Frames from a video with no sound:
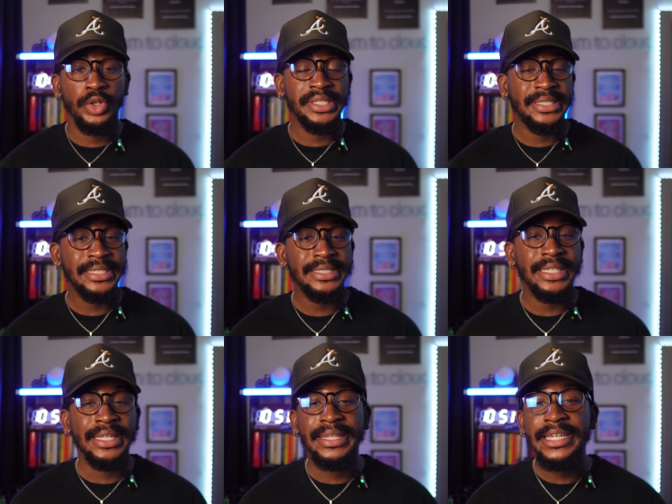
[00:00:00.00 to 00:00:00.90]
Your
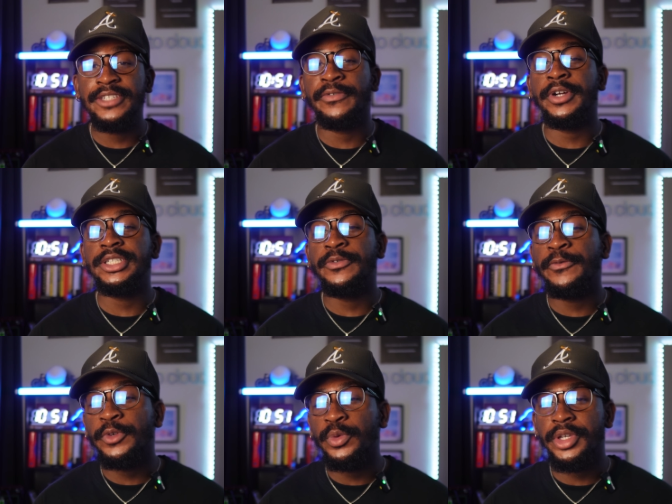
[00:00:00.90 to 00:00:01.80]
decisions in these first
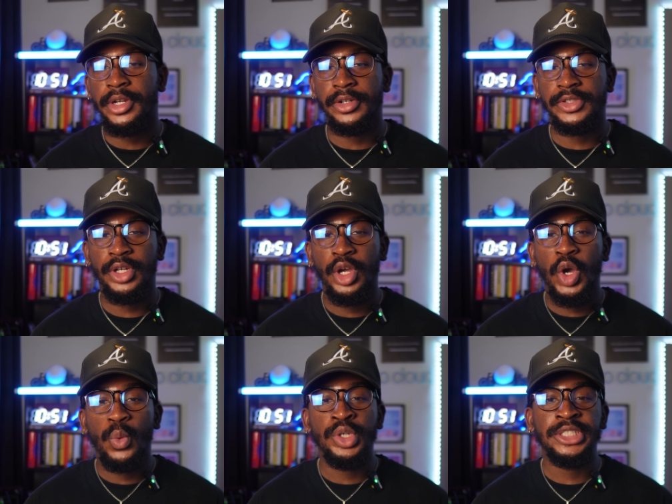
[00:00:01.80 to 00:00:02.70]
few years
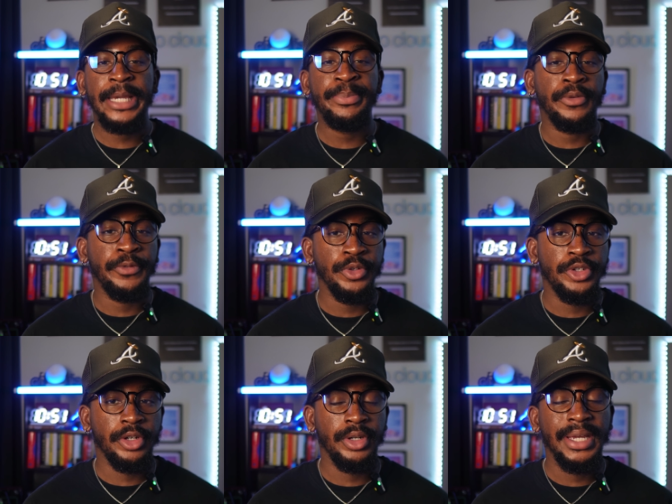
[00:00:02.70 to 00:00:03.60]
will shape your
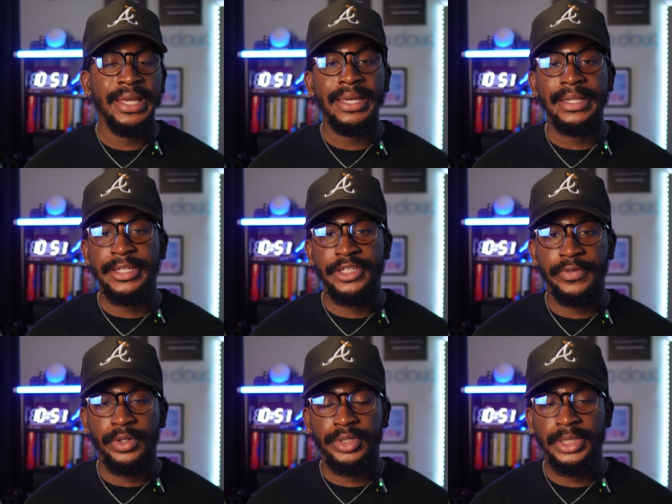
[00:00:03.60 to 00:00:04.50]
future in this
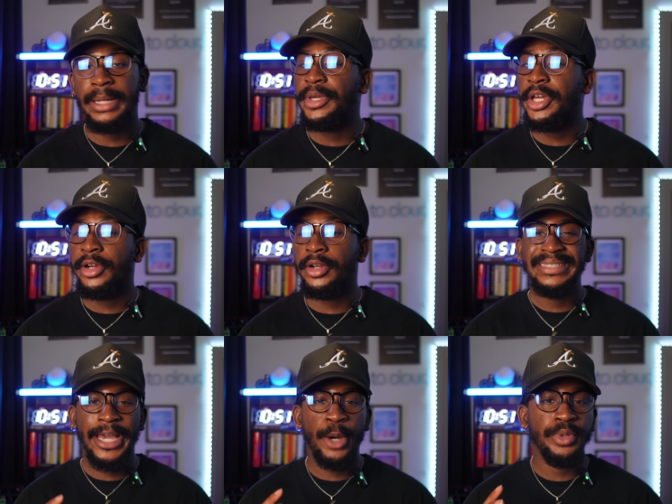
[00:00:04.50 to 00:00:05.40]
field. And I'm here
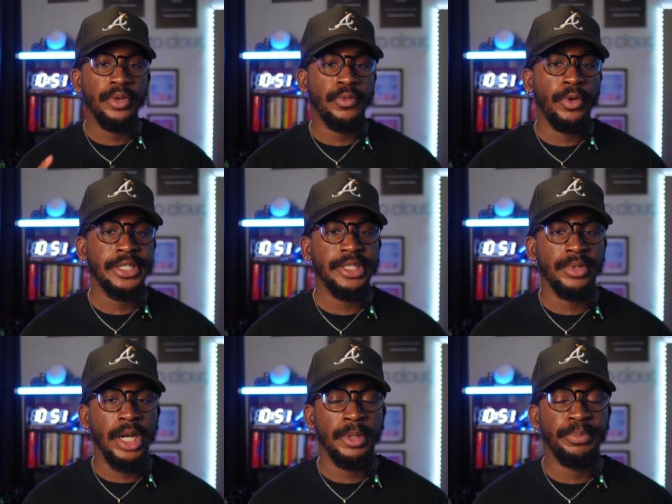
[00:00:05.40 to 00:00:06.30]
to help you avoid
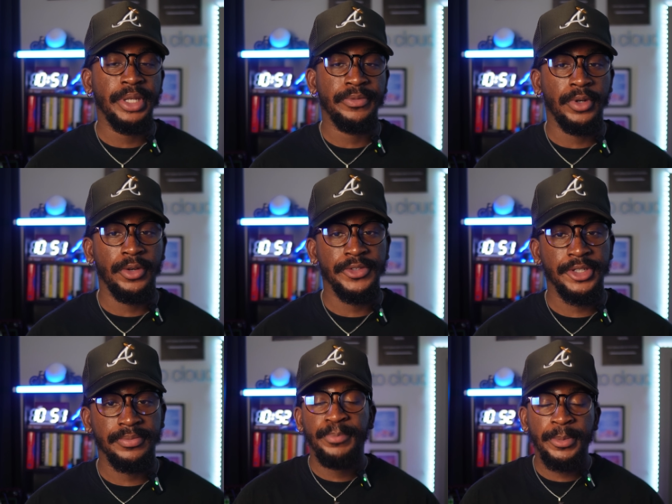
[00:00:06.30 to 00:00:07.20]
some common
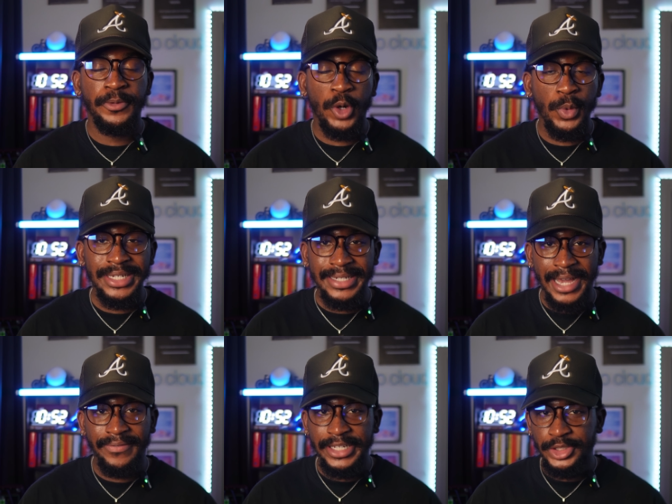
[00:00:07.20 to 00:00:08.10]
pitfalls. But before we
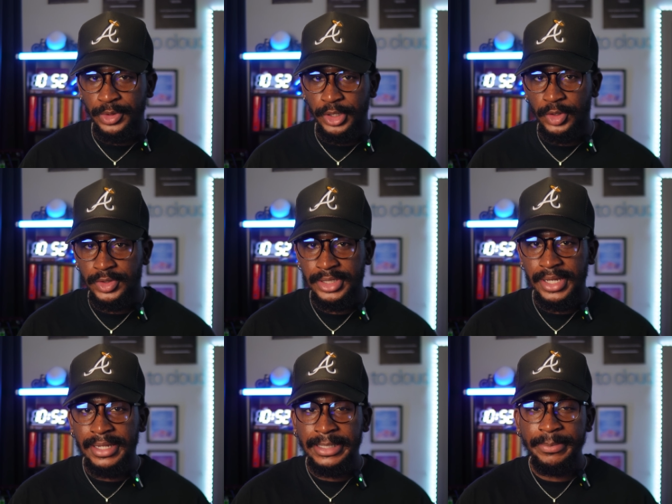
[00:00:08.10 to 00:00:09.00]
dive into those,
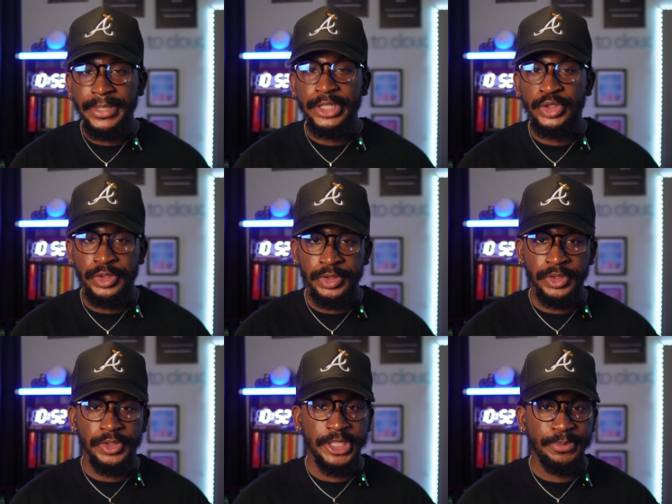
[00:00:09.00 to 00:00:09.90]
let me introduce you
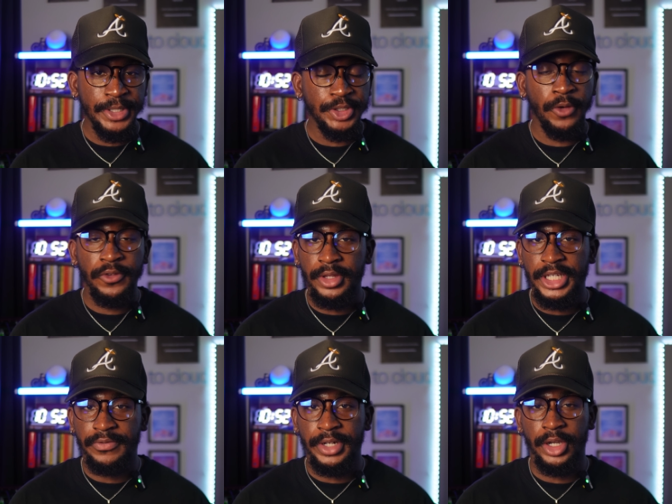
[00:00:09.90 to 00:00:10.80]
to the sponsor of
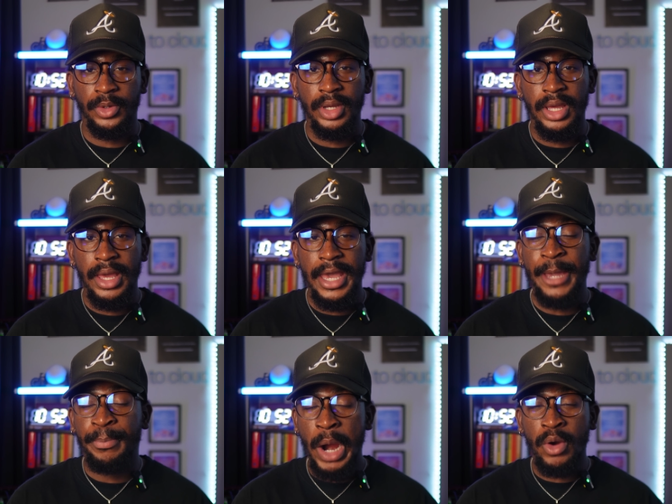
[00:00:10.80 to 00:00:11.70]
today's video,
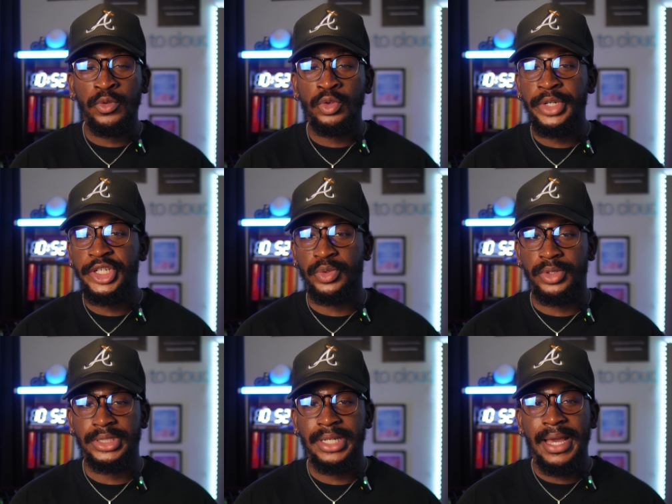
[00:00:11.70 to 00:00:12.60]
a powerful
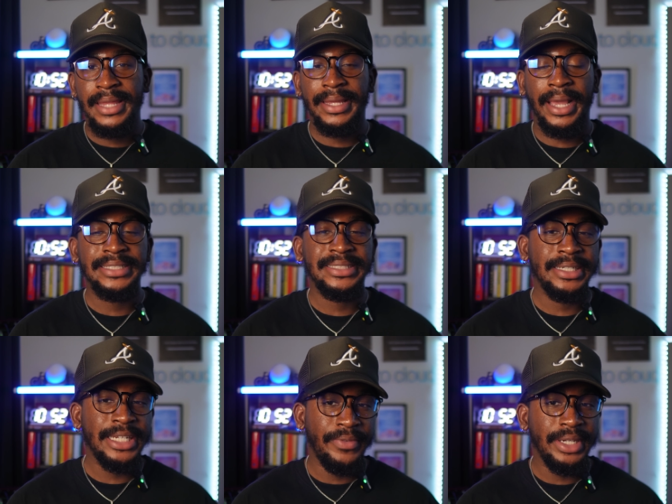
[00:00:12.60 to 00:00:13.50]
resource that can
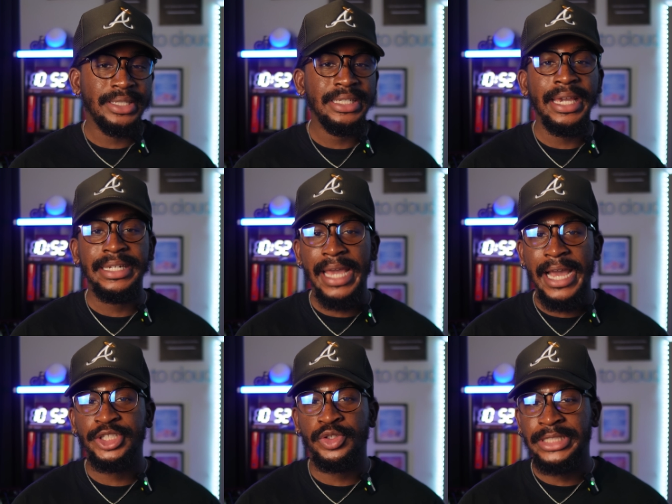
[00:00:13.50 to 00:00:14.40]
significantly
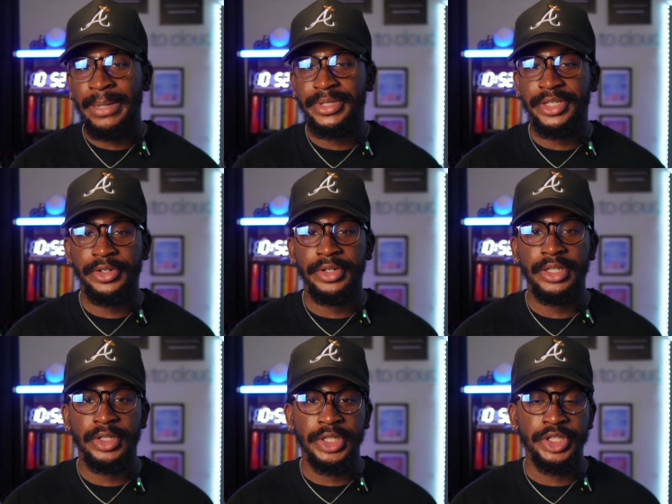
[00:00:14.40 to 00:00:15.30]
enhance your
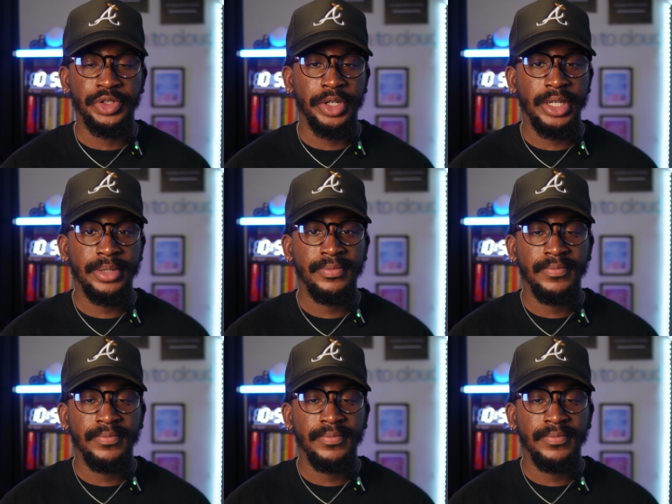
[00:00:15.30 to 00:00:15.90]
cybersecurity learning journey,